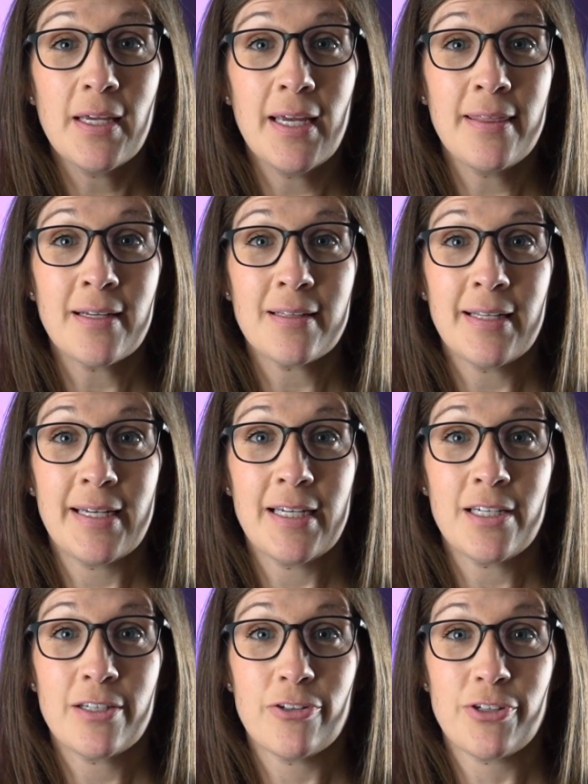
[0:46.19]
In the
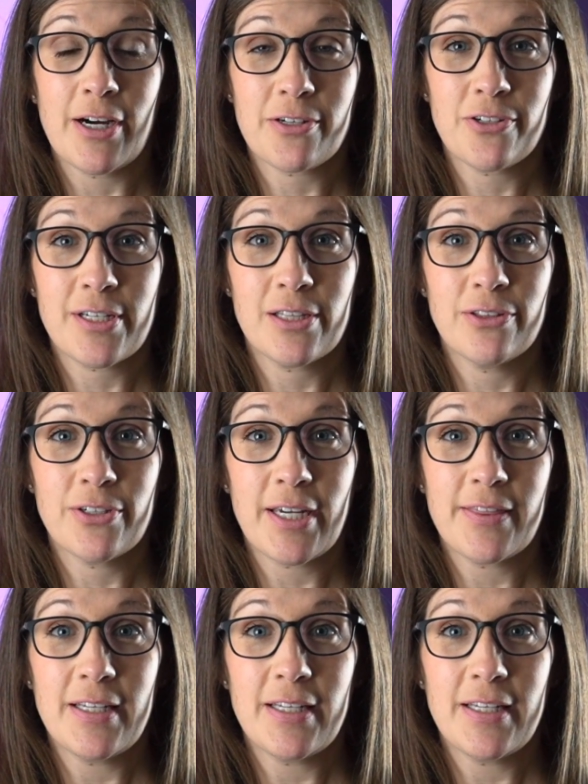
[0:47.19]
clinic, your doctor can look at